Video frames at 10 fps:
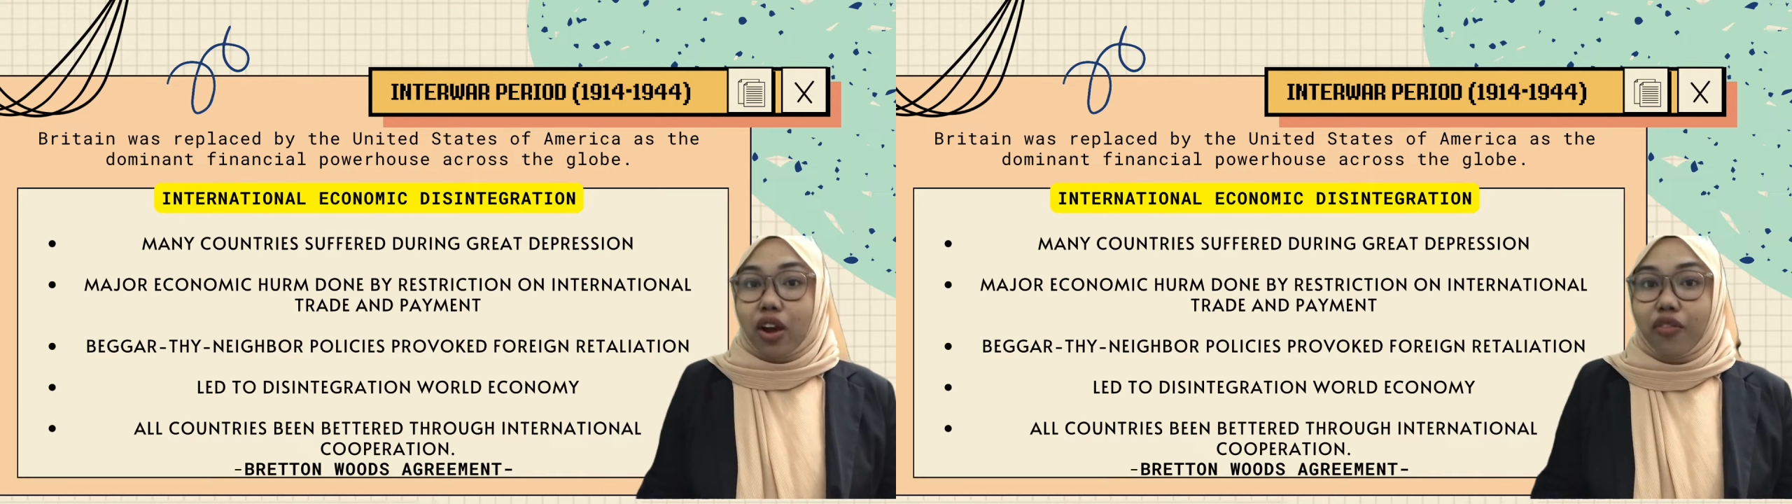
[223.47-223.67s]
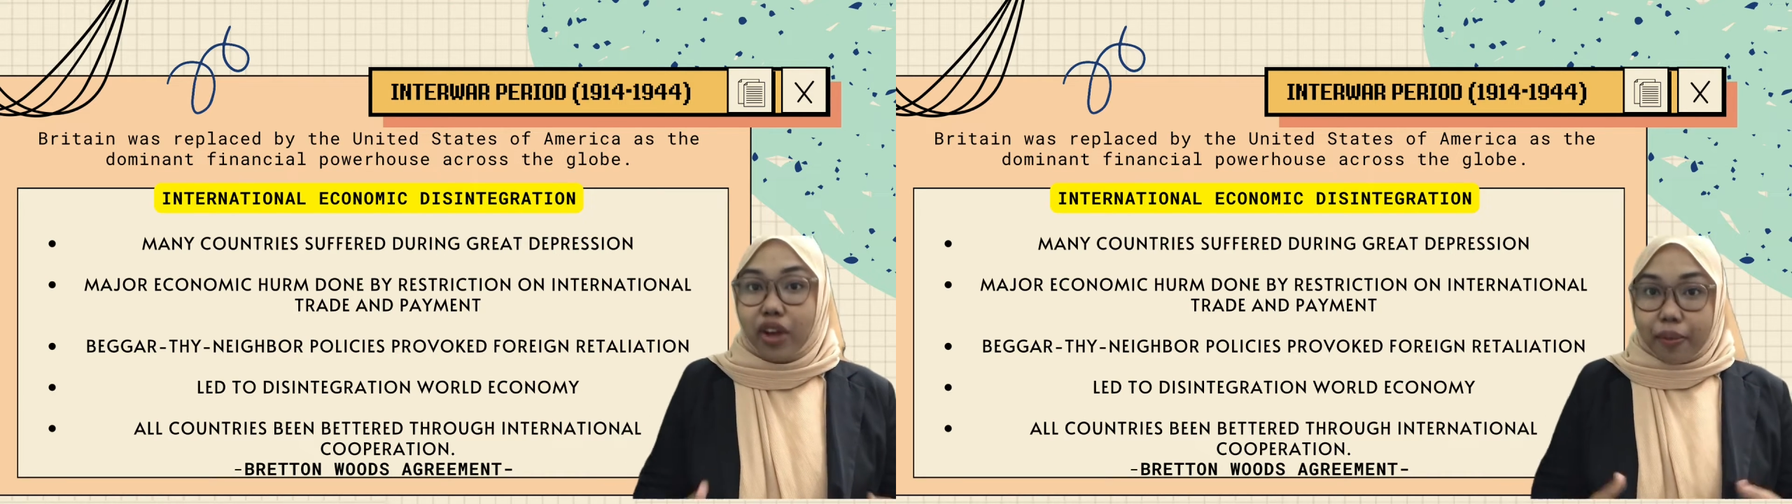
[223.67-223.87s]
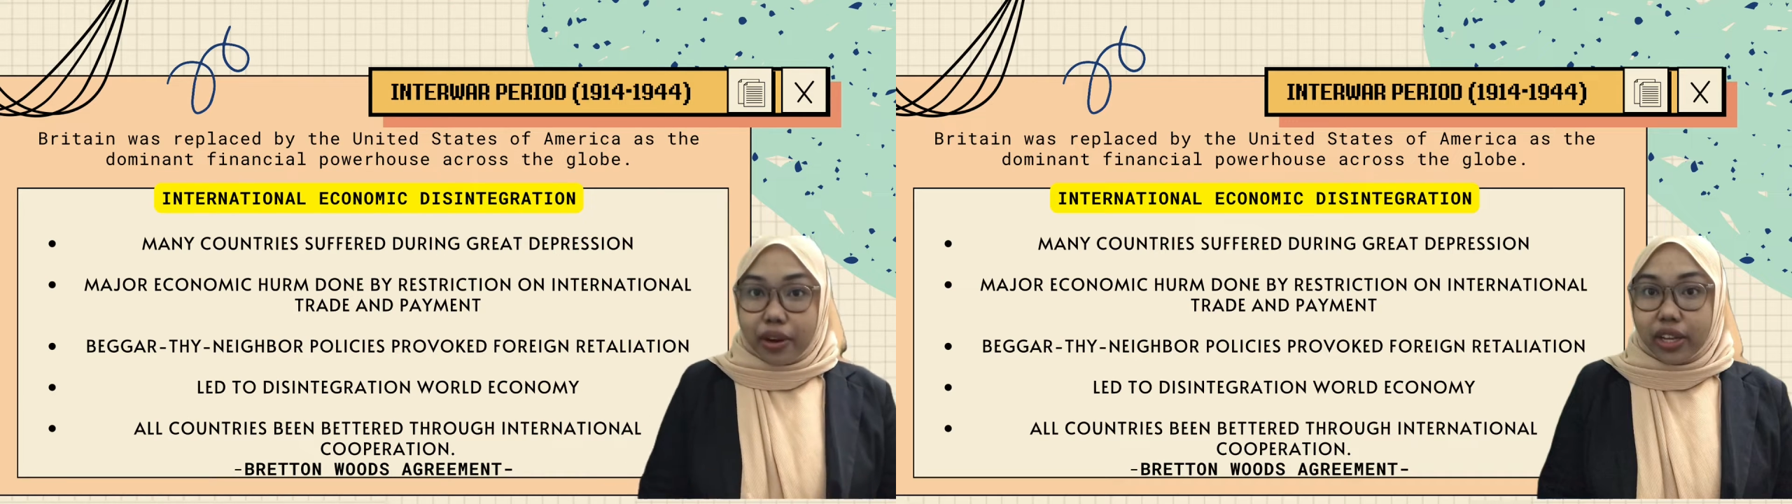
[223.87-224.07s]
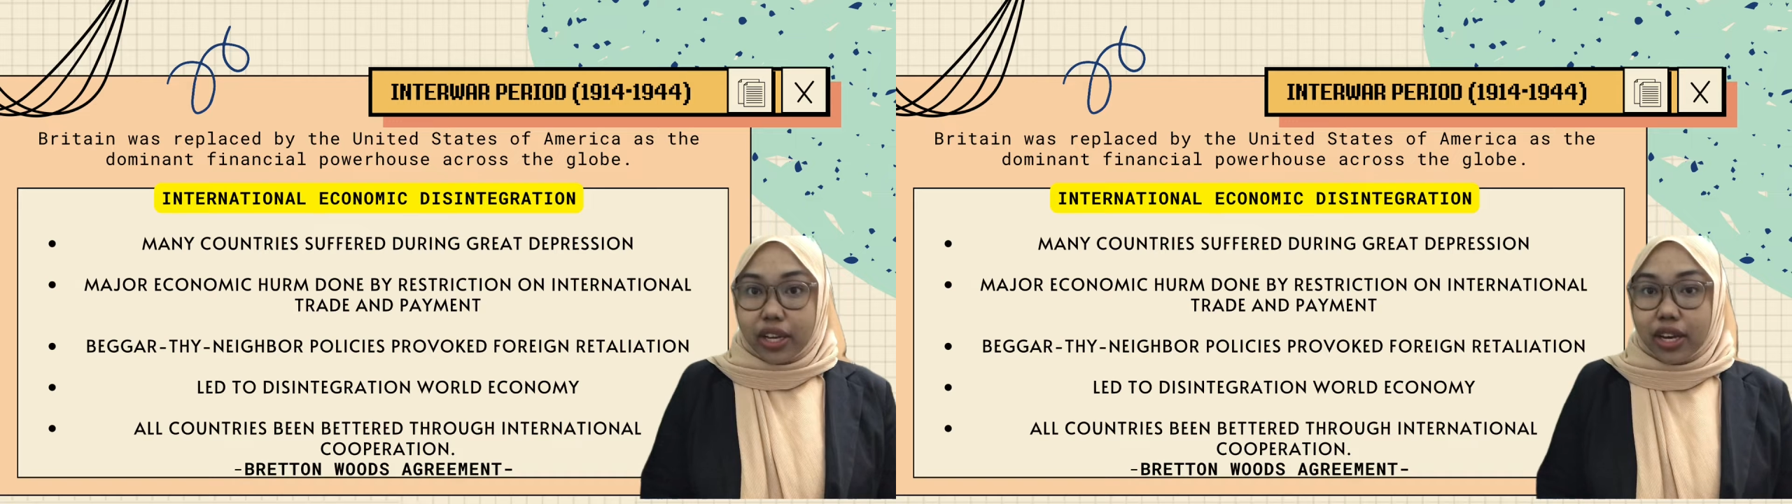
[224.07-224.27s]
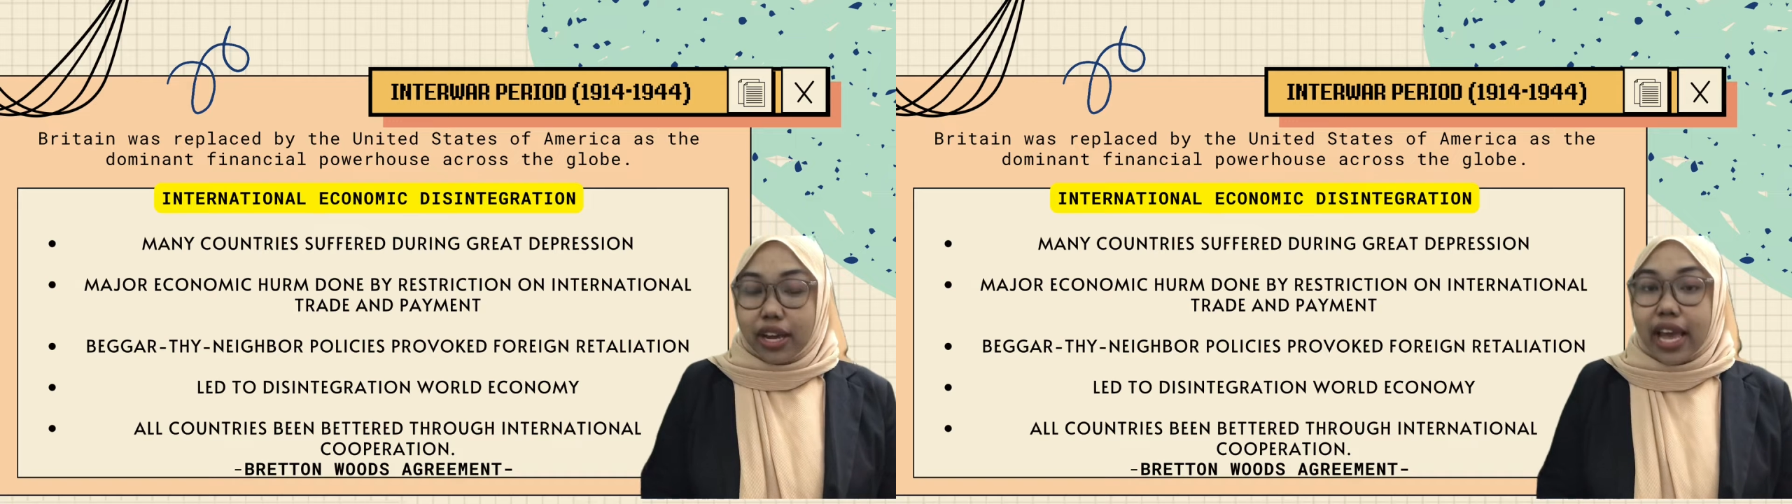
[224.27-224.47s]
of
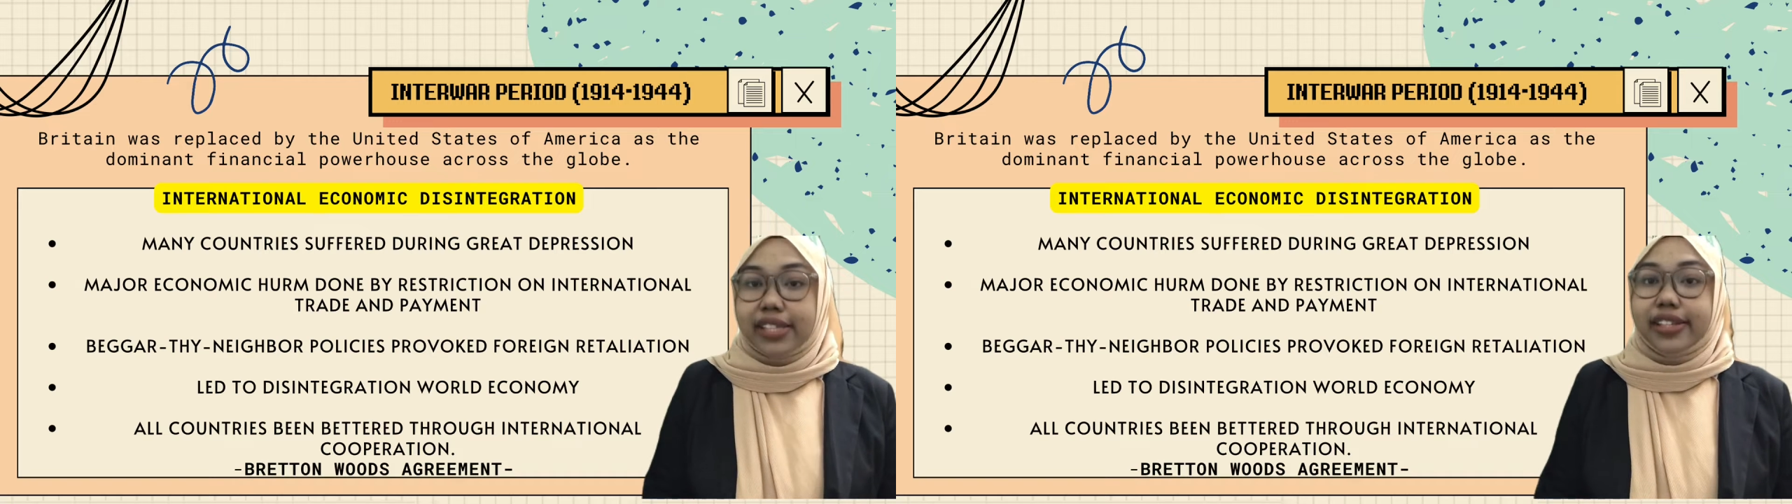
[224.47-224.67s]
America as